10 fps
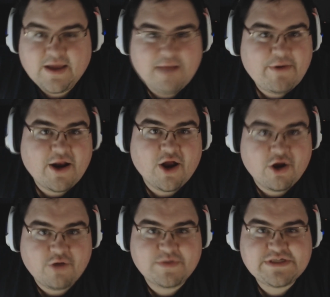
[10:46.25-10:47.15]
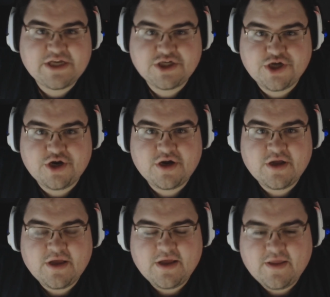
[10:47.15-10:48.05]
I'm not 100% sure
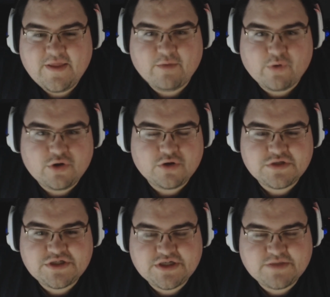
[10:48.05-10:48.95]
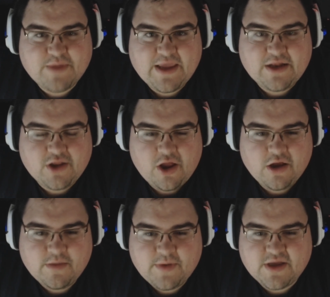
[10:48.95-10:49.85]
that Rollo's just playing
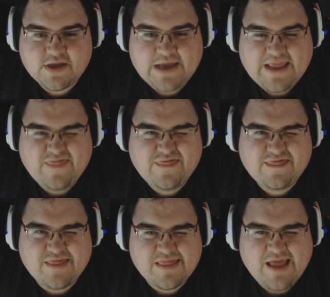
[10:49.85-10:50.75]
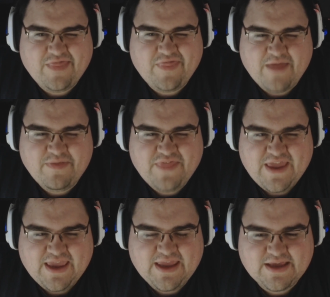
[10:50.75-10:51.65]
along, but I
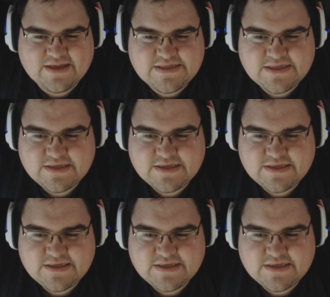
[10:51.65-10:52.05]
think he is.